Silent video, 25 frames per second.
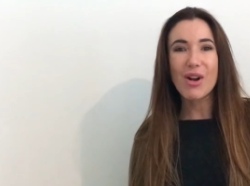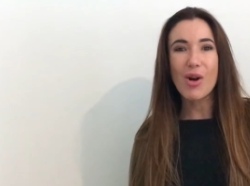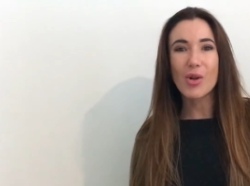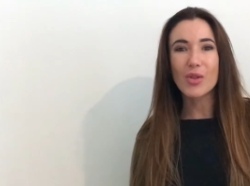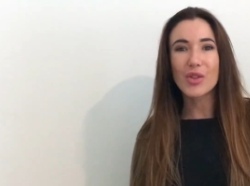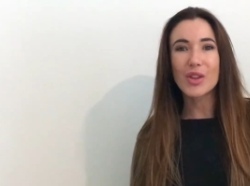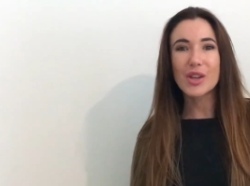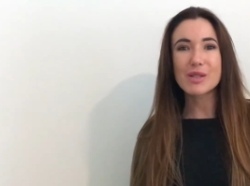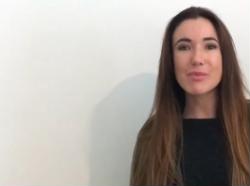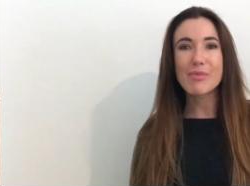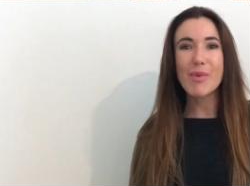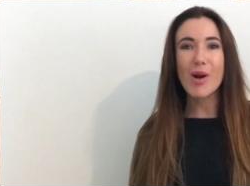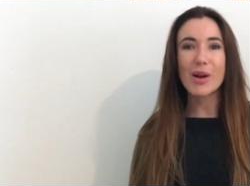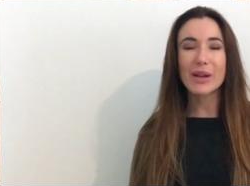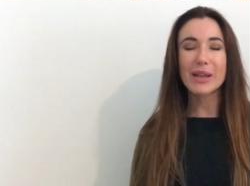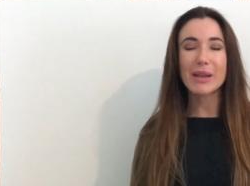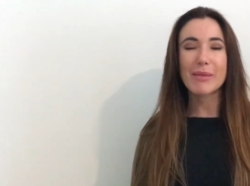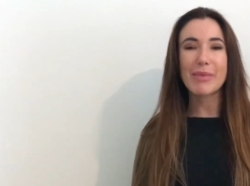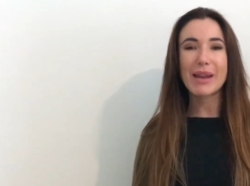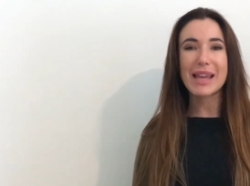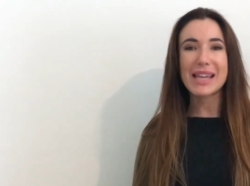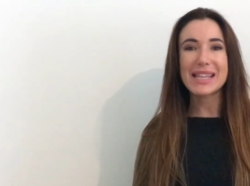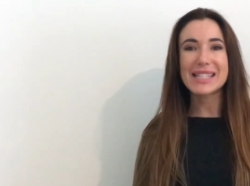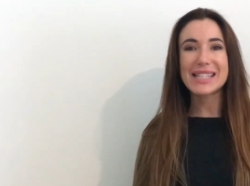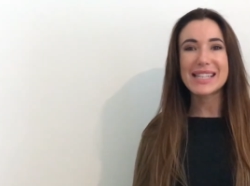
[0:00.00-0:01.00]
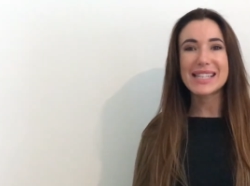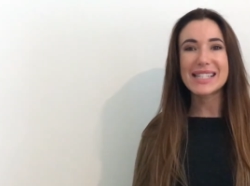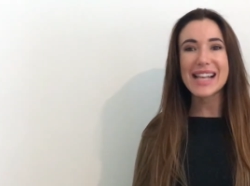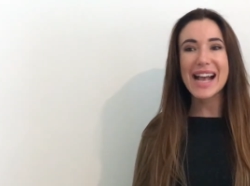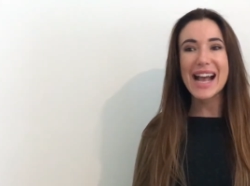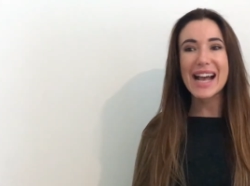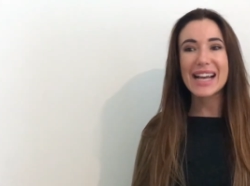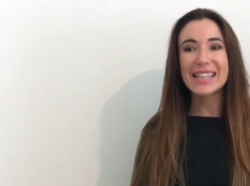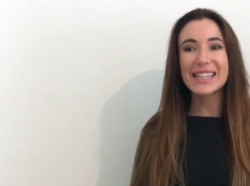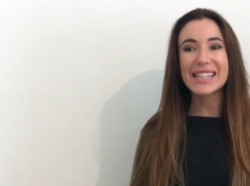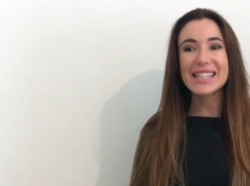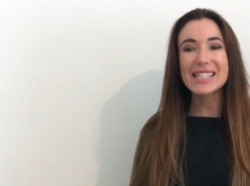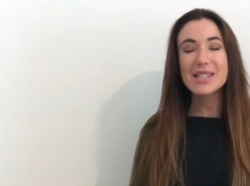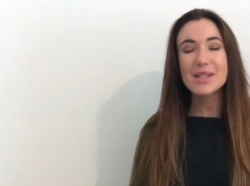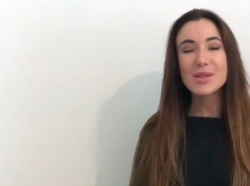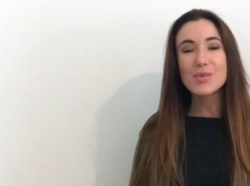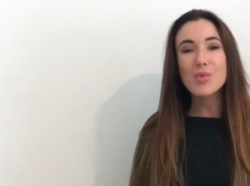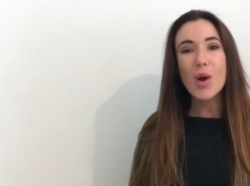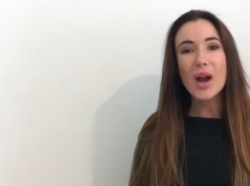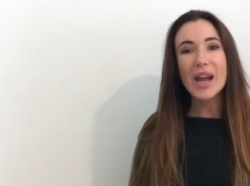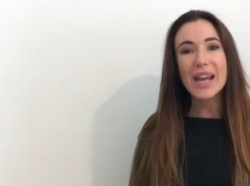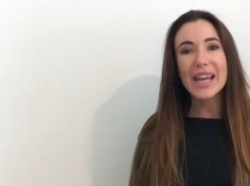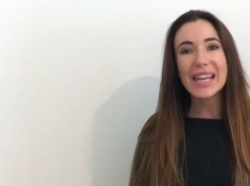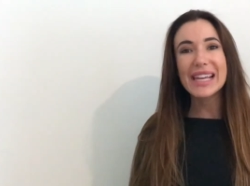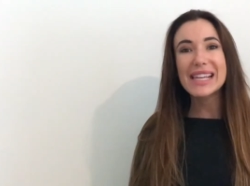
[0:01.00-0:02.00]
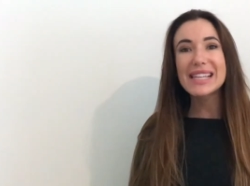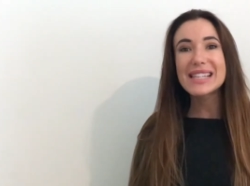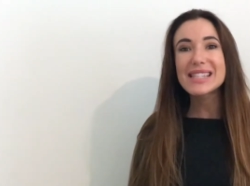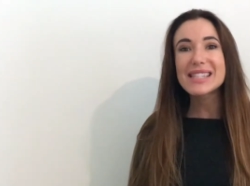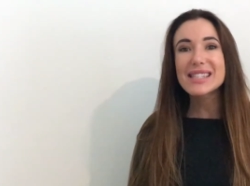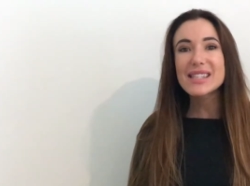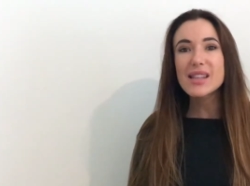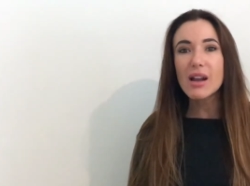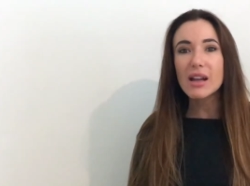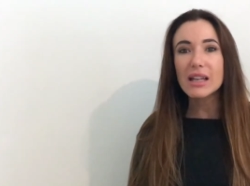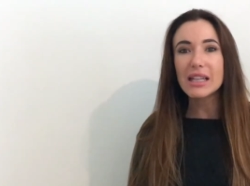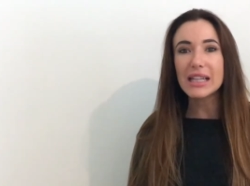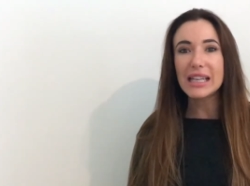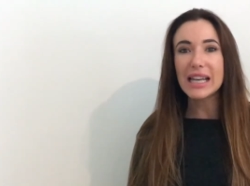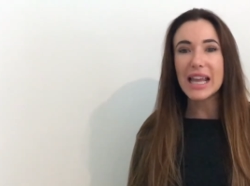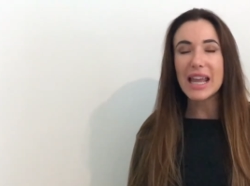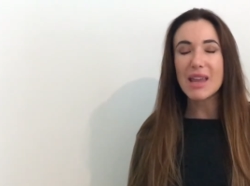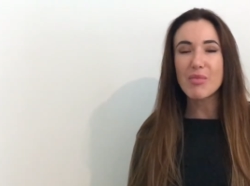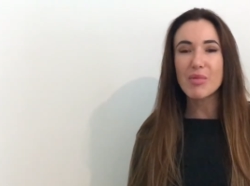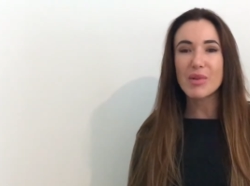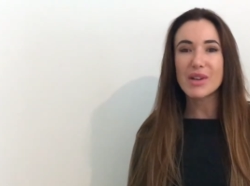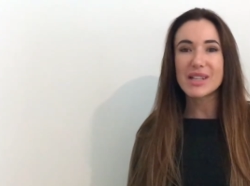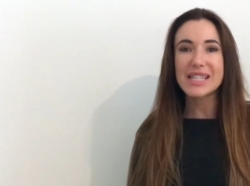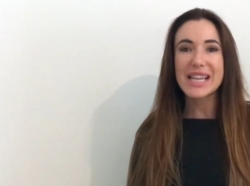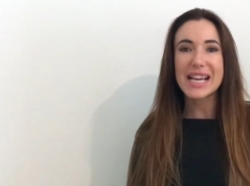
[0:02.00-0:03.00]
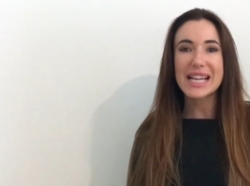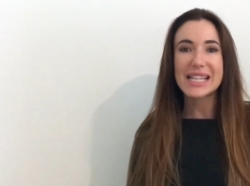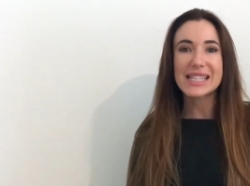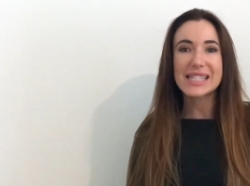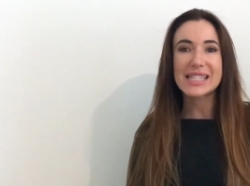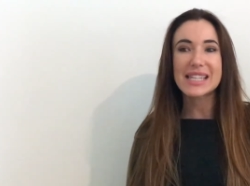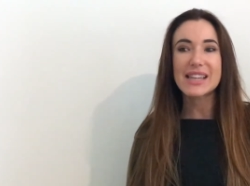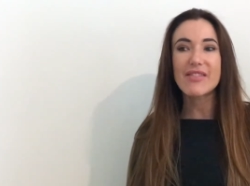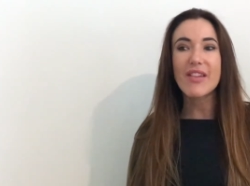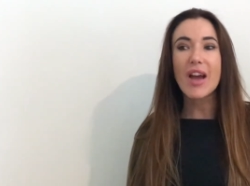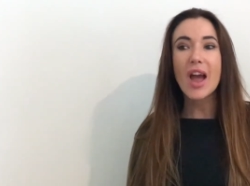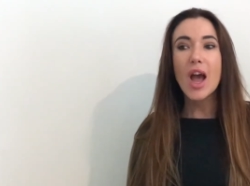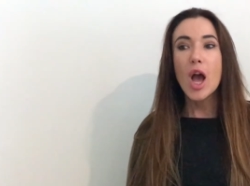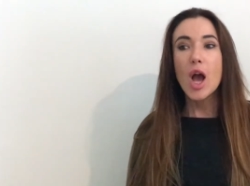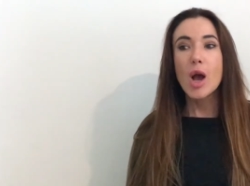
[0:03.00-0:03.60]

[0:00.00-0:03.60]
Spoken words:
on those marketplaces, and this is why it is slightly labor intensive,